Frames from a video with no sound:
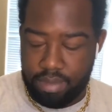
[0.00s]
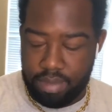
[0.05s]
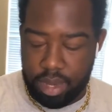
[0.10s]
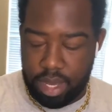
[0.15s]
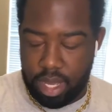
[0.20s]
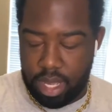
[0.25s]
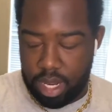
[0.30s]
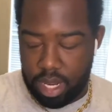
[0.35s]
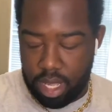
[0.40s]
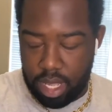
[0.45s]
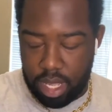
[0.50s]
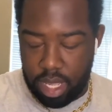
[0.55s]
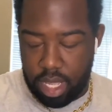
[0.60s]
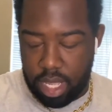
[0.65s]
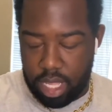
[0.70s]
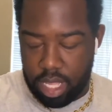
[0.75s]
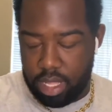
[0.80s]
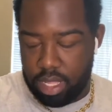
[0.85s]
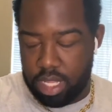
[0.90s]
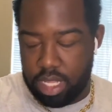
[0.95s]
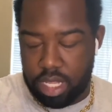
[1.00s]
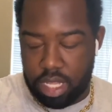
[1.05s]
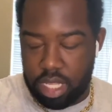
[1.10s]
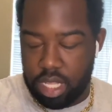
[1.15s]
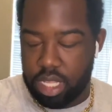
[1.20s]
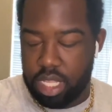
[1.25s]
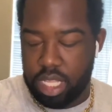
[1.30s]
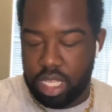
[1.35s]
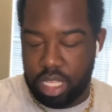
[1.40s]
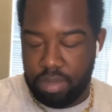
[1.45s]
But it's just,
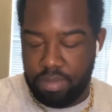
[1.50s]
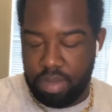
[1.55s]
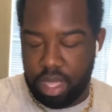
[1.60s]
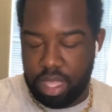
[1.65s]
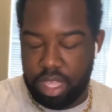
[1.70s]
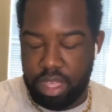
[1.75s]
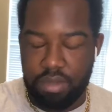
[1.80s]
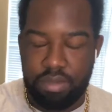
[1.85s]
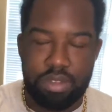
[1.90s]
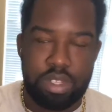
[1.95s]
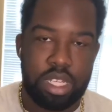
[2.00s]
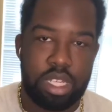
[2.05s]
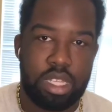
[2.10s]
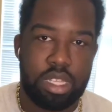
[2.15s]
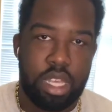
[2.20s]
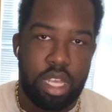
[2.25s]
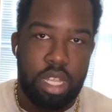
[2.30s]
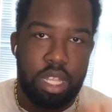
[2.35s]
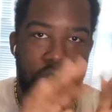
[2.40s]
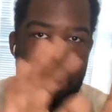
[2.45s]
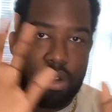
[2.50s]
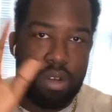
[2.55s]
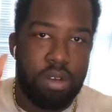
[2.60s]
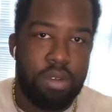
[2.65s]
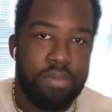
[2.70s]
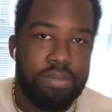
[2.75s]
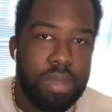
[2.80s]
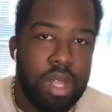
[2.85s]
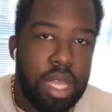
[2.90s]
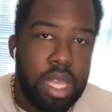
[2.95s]
plus this was just a
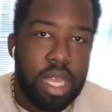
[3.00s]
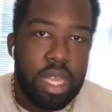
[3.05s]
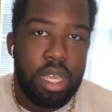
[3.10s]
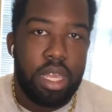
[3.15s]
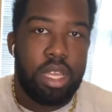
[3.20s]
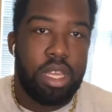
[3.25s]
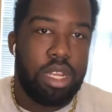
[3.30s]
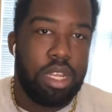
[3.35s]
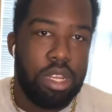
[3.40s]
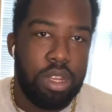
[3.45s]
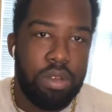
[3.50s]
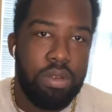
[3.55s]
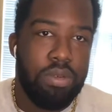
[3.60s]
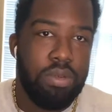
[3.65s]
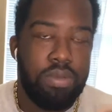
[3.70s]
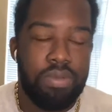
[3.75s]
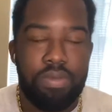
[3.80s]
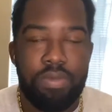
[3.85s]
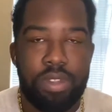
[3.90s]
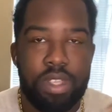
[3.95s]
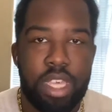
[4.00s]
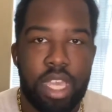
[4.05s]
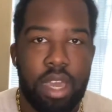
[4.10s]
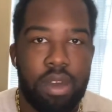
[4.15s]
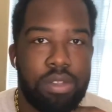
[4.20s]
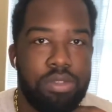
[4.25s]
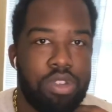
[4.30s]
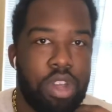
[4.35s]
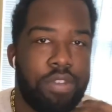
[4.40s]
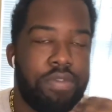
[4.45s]
little new thing I
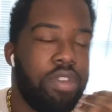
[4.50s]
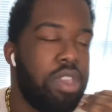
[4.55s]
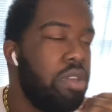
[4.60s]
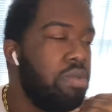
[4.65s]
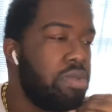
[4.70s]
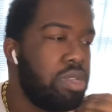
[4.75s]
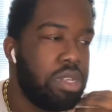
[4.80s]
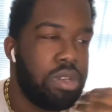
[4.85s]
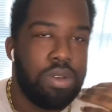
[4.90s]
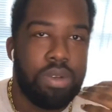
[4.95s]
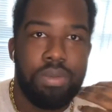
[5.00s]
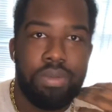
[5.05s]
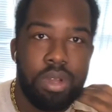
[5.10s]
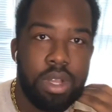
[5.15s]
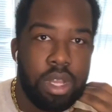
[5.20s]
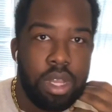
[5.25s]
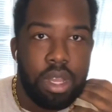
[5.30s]
was trying for YouTube.